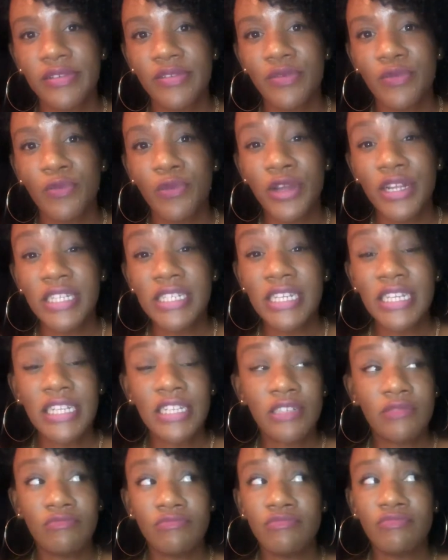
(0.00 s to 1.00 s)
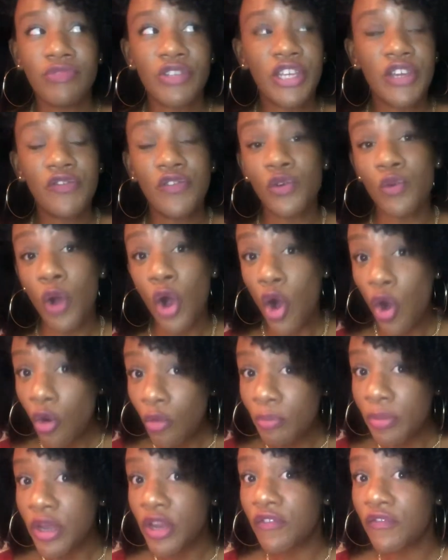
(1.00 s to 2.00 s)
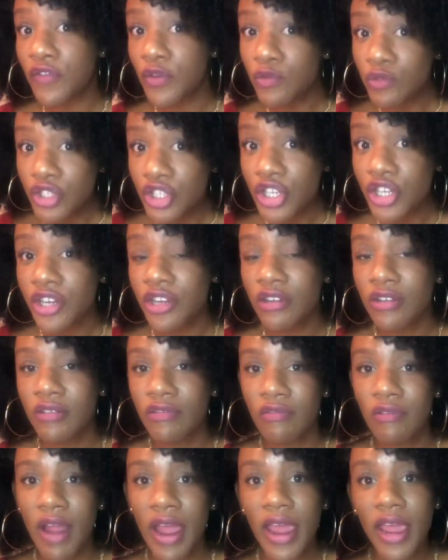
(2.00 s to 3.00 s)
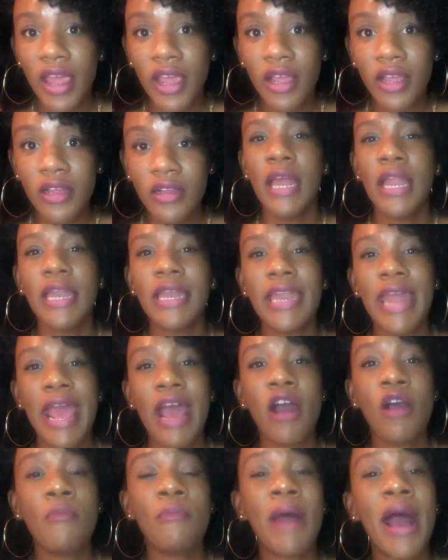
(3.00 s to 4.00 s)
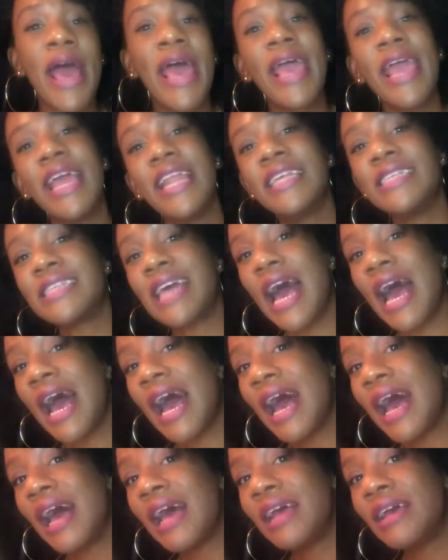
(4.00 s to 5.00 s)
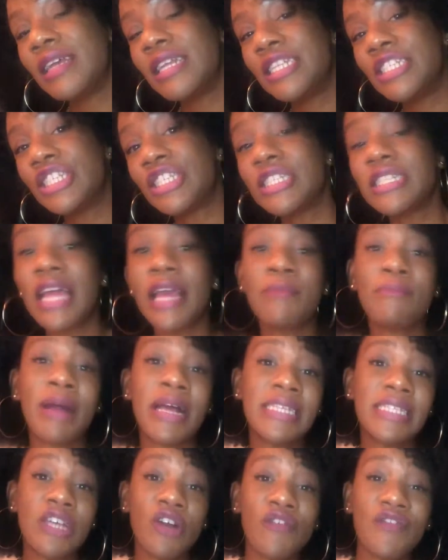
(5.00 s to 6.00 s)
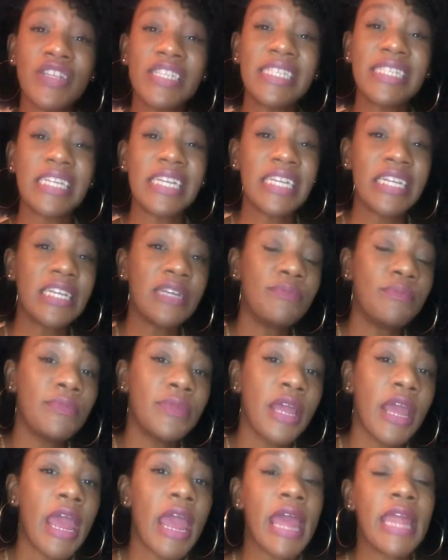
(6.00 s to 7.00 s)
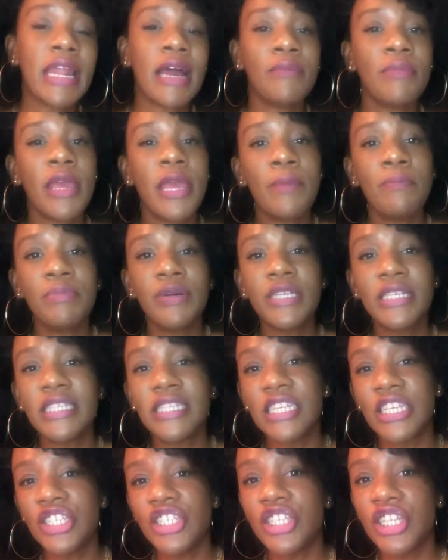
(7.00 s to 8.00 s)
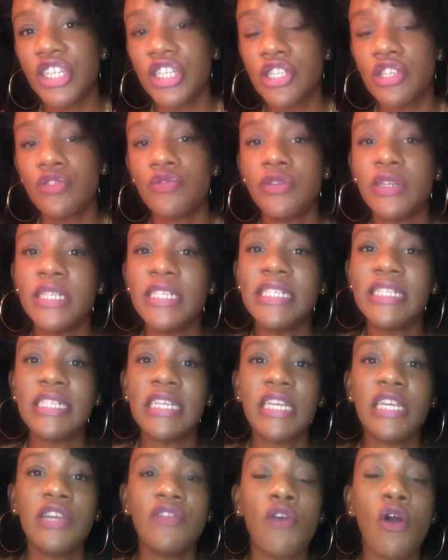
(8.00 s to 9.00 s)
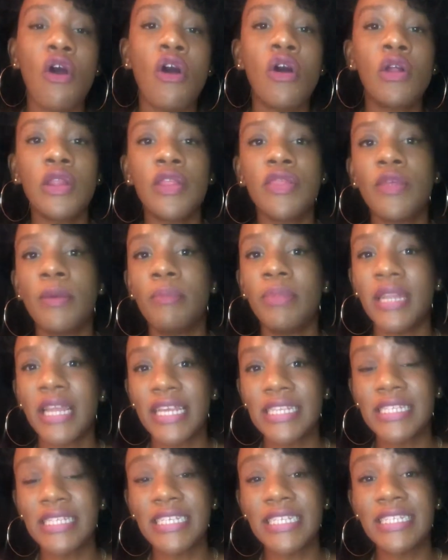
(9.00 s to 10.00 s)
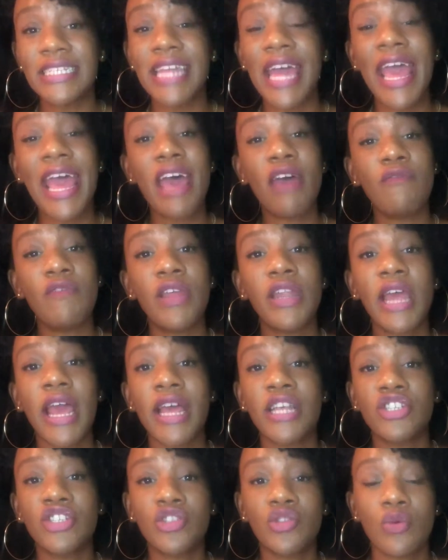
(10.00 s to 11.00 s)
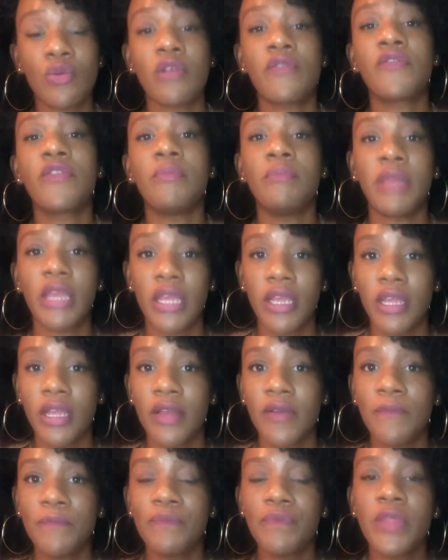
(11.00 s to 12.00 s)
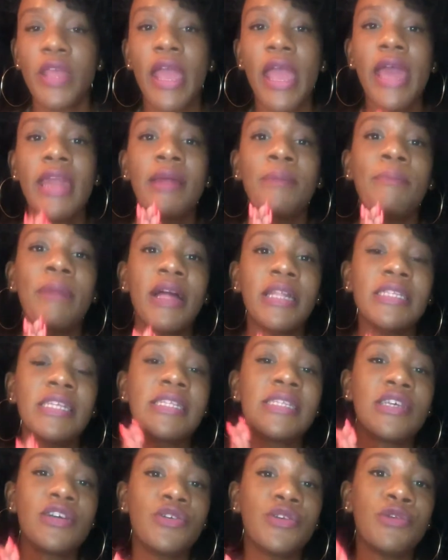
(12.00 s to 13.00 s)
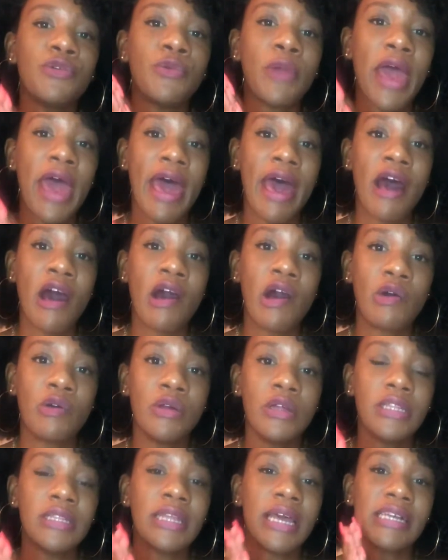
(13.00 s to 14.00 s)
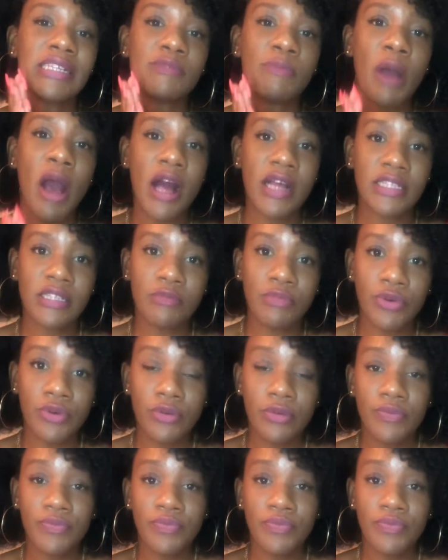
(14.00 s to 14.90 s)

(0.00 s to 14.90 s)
What does he give you a hope in the future, right? Now my head is high, just like my self-esteem, and I'm in position to receive all of the blessings that heaven has stored for me. And I'm about to tell you how that's possible.